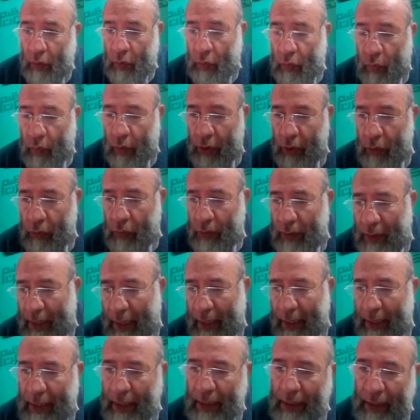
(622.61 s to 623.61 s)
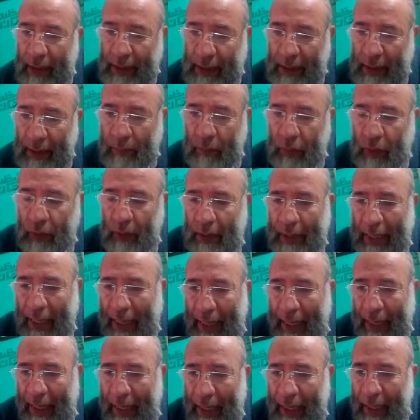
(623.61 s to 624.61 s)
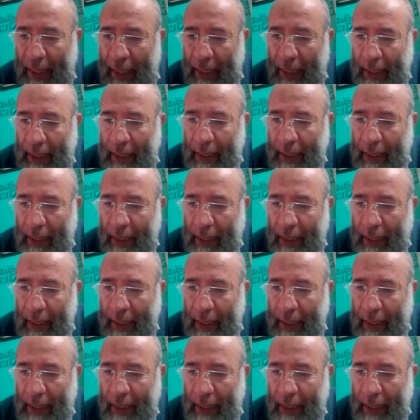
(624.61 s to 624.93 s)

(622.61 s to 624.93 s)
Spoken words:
When you take the symbol A0